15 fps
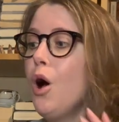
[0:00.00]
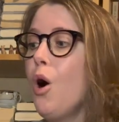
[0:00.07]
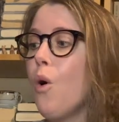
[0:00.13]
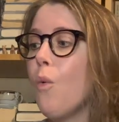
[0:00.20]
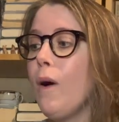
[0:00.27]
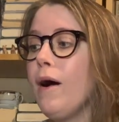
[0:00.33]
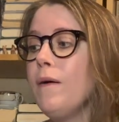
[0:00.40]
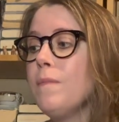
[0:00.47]

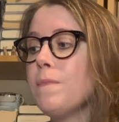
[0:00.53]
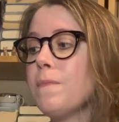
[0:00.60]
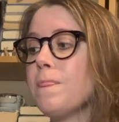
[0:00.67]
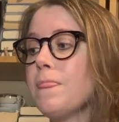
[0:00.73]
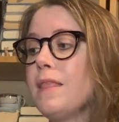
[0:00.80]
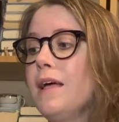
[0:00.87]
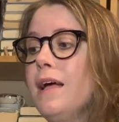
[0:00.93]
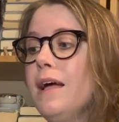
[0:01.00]
Well,
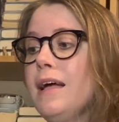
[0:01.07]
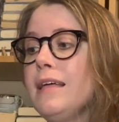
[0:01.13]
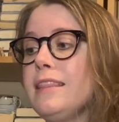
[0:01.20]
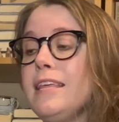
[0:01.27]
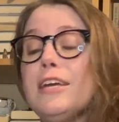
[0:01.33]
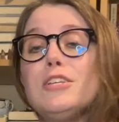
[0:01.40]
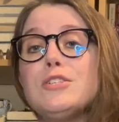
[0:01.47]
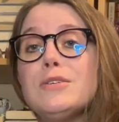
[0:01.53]

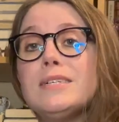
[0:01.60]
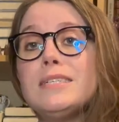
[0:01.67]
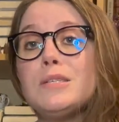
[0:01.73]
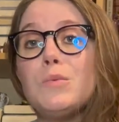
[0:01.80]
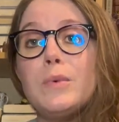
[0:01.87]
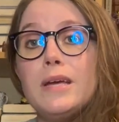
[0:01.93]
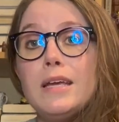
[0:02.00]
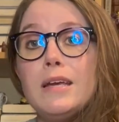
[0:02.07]
the answer is
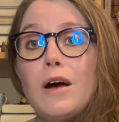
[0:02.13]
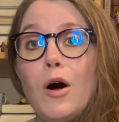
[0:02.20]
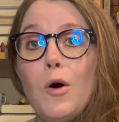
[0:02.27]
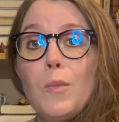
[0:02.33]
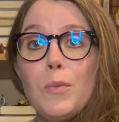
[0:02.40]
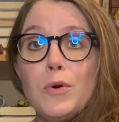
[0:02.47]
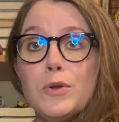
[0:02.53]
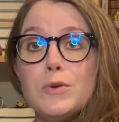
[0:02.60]
that we
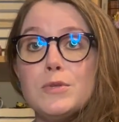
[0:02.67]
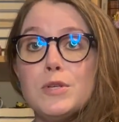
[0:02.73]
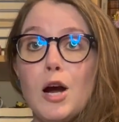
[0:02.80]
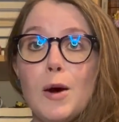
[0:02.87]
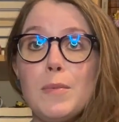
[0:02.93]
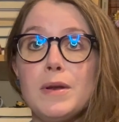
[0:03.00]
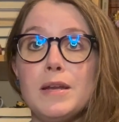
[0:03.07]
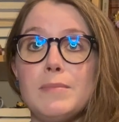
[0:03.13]
all produce
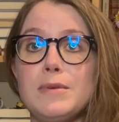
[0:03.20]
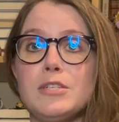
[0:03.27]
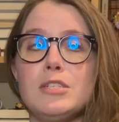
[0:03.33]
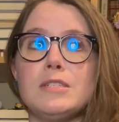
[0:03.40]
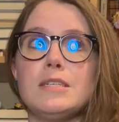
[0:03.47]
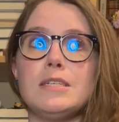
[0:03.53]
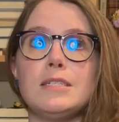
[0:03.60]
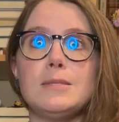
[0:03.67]
carbon
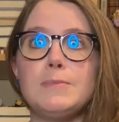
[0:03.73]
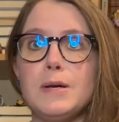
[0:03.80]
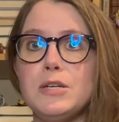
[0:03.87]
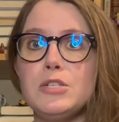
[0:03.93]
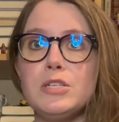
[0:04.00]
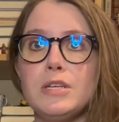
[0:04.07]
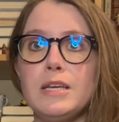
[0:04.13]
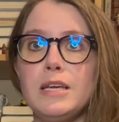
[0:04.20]
emissions,
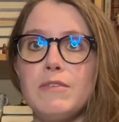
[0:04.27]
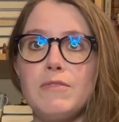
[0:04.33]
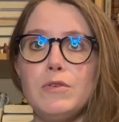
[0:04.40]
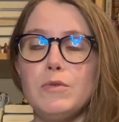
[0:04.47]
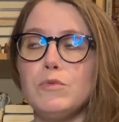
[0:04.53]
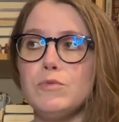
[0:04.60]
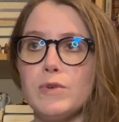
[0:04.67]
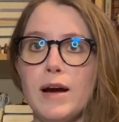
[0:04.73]
especially if
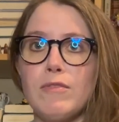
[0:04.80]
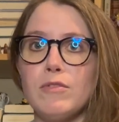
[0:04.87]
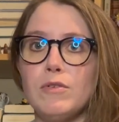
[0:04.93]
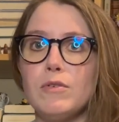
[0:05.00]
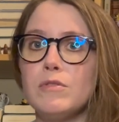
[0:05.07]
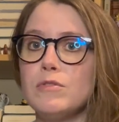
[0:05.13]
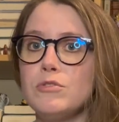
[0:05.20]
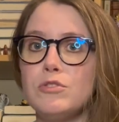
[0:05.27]
you
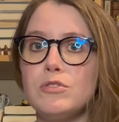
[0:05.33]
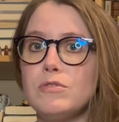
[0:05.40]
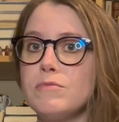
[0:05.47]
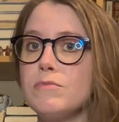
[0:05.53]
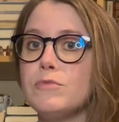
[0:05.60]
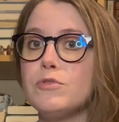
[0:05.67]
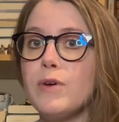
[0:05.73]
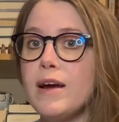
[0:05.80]
travel. Just
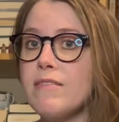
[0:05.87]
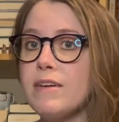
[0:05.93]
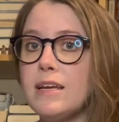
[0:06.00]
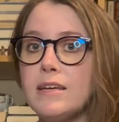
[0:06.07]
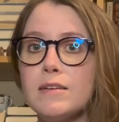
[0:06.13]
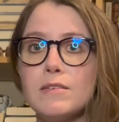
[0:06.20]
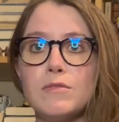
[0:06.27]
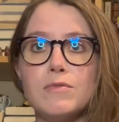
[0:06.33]

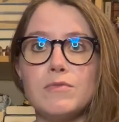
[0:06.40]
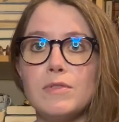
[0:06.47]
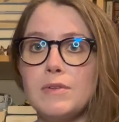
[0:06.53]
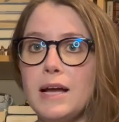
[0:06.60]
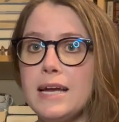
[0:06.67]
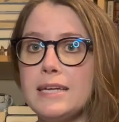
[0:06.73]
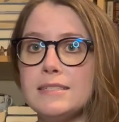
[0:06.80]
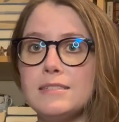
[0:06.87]
driving,
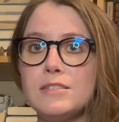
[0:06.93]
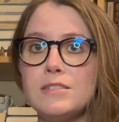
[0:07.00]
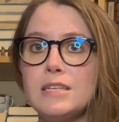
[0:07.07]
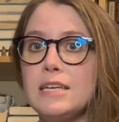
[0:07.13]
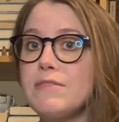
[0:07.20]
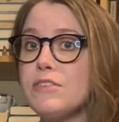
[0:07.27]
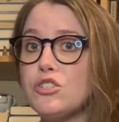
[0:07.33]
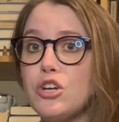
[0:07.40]
flights,
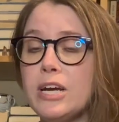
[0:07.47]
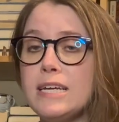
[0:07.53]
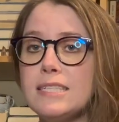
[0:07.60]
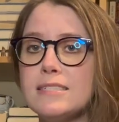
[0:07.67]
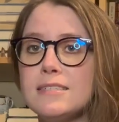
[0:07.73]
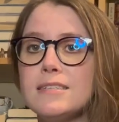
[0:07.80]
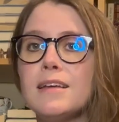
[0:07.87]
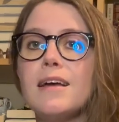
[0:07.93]
even
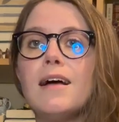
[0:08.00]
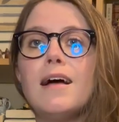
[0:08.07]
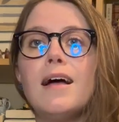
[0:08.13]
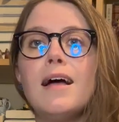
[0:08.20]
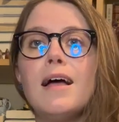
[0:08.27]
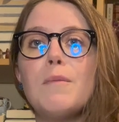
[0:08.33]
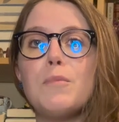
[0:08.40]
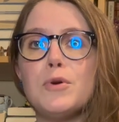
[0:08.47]
trains
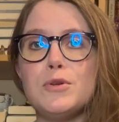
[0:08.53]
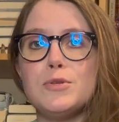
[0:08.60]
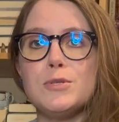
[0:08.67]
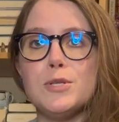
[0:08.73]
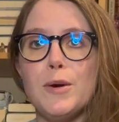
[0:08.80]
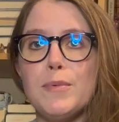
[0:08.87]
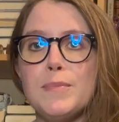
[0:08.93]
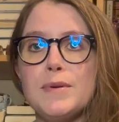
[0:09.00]

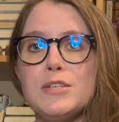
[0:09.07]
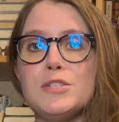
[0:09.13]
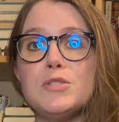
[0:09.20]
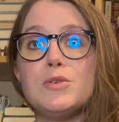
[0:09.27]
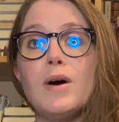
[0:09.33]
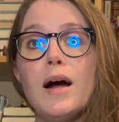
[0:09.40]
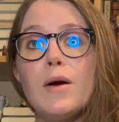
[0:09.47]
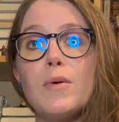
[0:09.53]
produces carbon emissions.
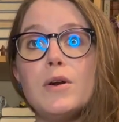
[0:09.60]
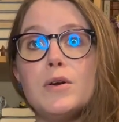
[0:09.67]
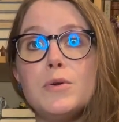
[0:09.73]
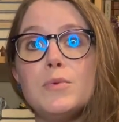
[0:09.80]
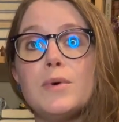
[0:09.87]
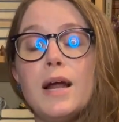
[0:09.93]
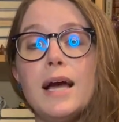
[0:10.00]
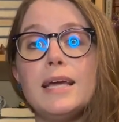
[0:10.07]
So I want to
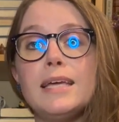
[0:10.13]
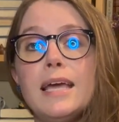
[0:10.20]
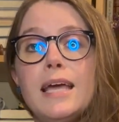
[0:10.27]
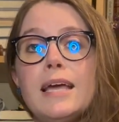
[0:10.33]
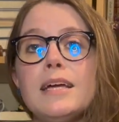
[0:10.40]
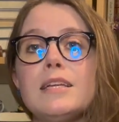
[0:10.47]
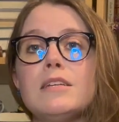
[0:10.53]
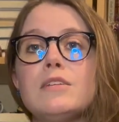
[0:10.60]
do what I
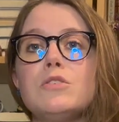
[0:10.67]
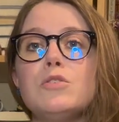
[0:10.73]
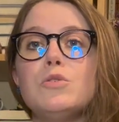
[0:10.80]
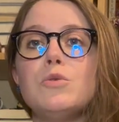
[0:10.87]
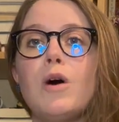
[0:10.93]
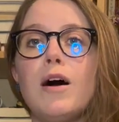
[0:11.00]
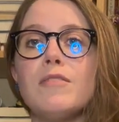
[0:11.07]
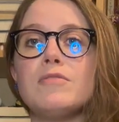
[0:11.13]
can
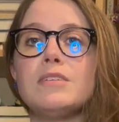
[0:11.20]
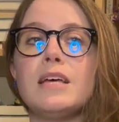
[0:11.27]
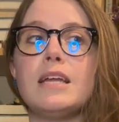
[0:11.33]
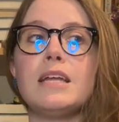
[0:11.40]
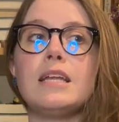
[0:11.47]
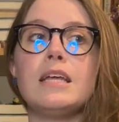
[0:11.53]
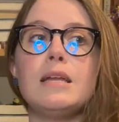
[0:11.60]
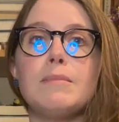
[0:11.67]
to offset
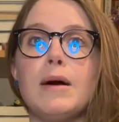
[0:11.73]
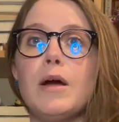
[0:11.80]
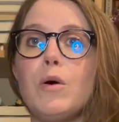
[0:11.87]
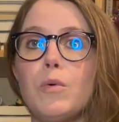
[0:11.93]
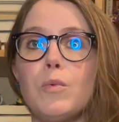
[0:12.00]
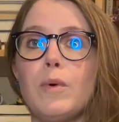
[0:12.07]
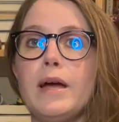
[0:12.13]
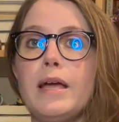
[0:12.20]
it in my
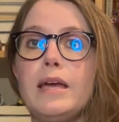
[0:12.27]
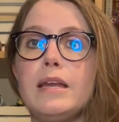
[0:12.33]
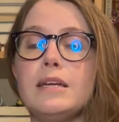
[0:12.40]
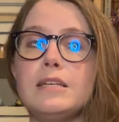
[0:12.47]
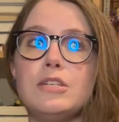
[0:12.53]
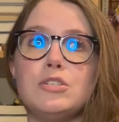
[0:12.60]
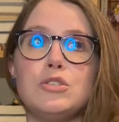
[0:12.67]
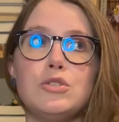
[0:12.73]
own way, in
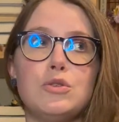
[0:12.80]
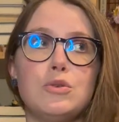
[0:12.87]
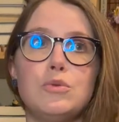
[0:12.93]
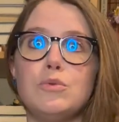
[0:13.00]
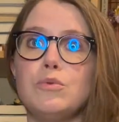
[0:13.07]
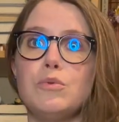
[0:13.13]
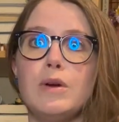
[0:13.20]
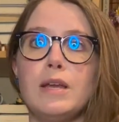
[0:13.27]
addition to
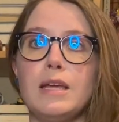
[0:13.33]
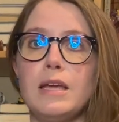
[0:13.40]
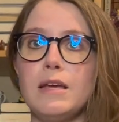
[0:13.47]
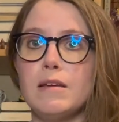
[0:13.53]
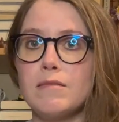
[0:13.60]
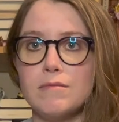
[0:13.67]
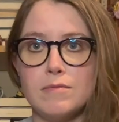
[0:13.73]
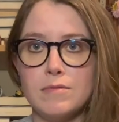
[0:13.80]
any
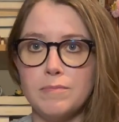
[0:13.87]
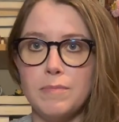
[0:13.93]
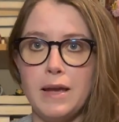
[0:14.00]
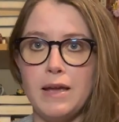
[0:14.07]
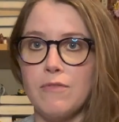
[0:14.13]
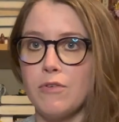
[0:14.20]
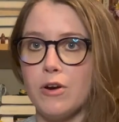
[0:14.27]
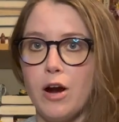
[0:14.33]

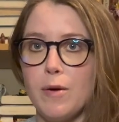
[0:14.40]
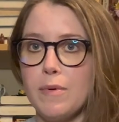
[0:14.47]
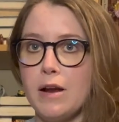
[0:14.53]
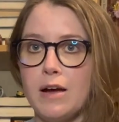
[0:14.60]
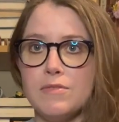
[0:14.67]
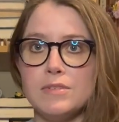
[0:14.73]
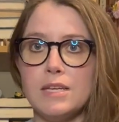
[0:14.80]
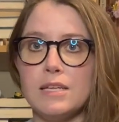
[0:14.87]
paying for carbon
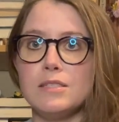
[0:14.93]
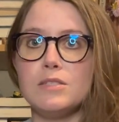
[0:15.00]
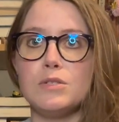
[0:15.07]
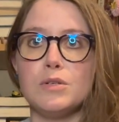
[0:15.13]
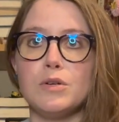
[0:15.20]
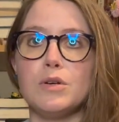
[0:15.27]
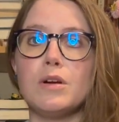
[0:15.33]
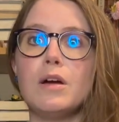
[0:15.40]
offsets
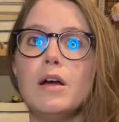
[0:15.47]
or,